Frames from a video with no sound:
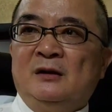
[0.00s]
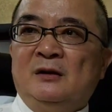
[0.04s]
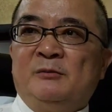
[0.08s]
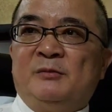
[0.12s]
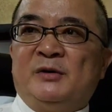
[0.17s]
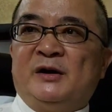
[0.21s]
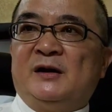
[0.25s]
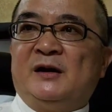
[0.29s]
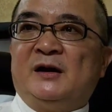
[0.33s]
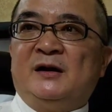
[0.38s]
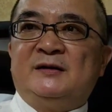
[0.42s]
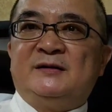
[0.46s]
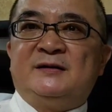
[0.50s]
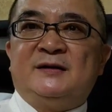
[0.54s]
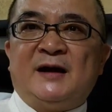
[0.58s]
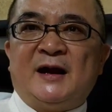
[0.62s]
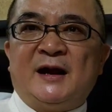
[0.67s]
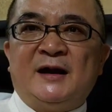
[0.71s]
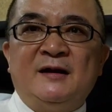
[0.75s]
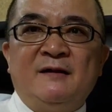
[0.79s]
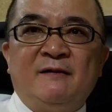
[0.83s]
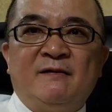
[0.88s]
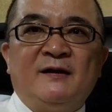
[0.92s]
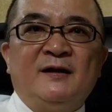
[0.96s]
But if
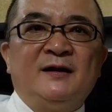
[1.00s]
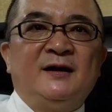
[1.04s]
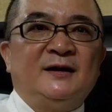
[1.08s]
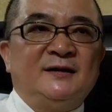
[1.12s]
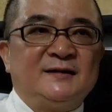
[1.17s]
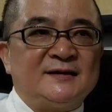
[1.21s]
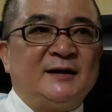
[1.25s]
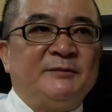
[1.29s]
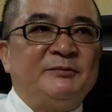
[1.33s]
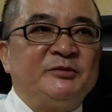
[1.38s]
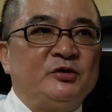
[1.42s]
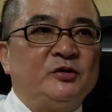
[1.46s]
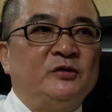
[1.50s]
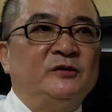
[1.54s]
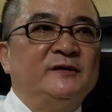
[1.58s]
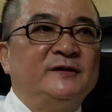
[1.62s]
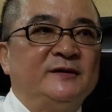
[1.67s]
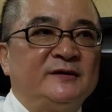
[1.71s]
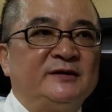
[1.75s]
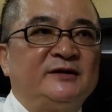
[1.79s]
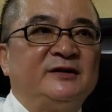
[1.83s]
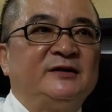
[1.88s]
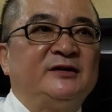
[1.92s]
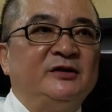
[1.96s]
anything
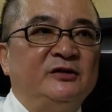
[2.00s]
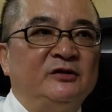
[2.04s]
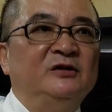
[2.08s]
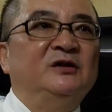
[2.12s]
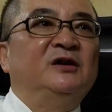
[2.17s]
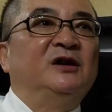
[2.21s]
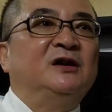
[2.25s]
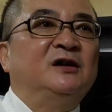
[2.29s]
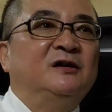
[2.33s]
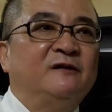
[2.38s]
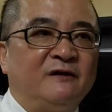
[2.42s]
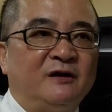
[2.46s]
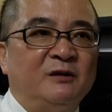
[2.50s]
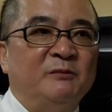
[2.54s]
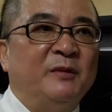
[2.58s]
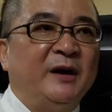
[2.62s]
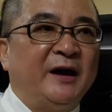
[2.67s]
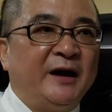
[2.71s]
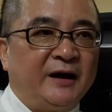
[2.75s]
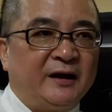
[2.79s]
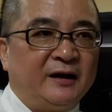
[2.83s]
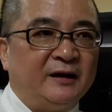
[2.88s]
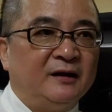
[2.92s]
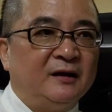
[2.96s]
conceptual is still of the
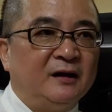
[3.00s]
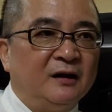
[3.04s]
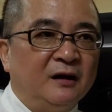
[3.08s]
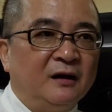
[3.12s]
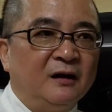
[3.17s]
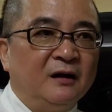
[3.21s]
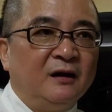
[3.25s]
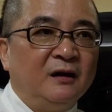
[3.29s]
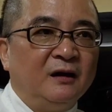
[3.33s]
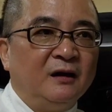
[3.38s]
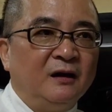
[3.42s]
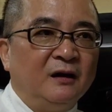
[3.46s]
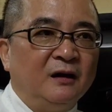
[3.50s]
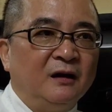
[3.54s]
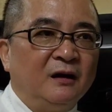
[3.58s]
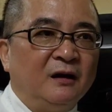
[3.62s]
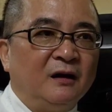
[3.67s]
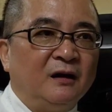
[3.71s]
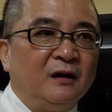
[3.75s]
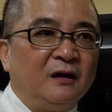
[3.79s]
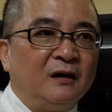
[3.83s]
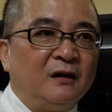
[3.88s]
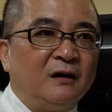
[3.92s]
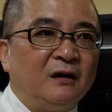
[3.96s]
mind,
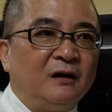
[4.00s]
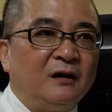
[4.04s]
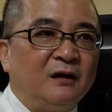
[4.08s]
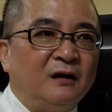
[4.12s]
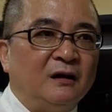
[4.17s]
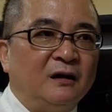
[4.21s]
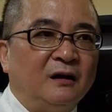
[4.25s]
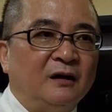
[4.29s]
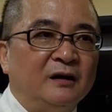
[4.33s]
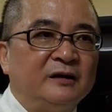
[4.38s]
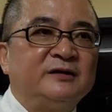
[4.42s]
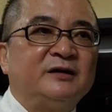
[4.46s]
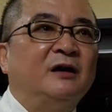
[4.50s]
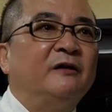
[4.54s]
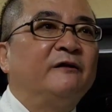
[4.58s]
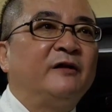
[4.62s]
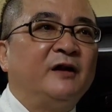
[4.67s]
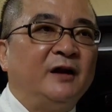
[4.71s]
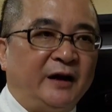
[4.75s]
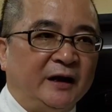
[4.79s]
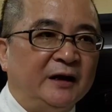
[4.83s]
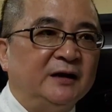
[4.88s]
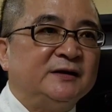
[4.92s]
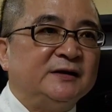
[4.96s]
it's
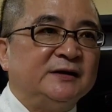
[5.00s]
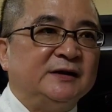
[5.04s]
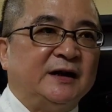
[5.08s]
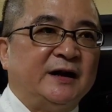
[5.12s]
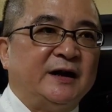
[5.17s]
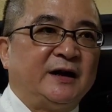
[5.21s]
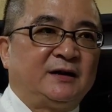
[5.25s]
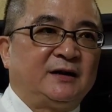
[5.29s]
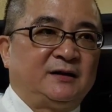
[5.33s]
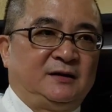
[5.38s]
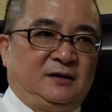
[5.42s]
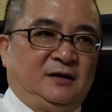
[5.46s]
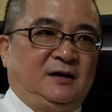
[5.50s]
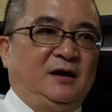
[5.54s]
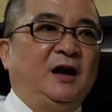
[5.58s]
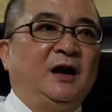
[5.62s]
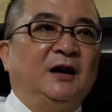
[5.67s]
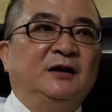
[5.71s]
of the intellect.